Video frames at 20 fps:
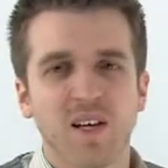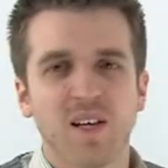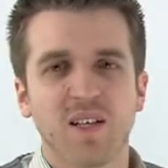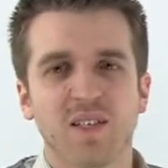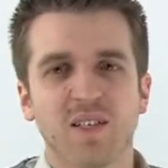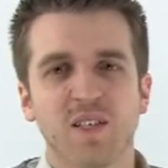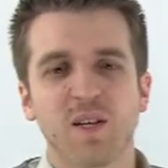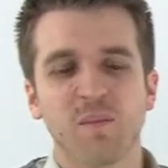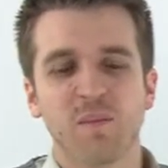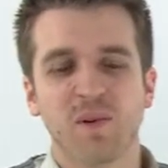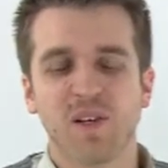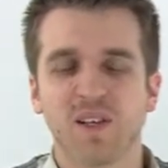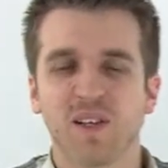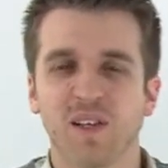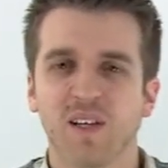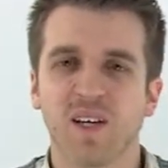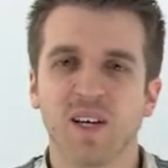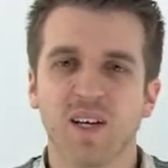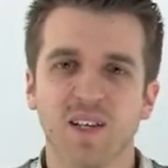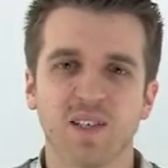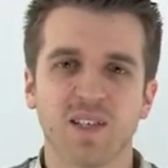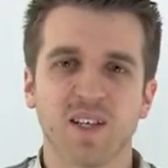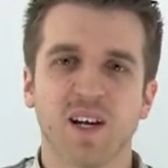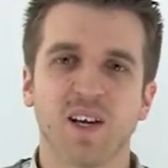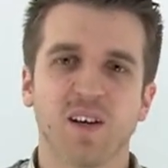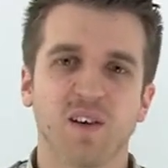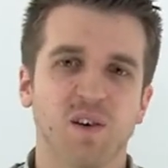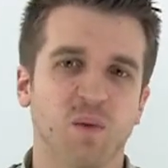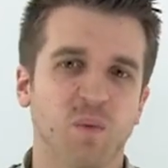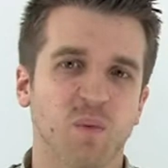it seemed like the
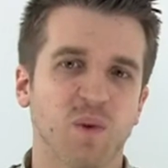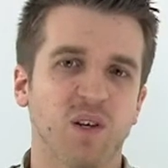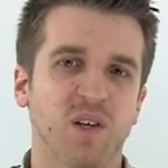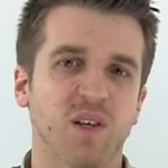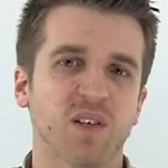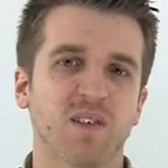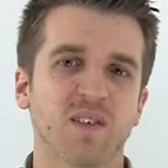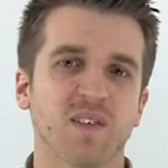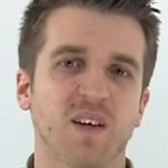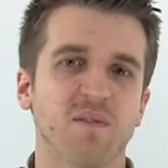internet got worse.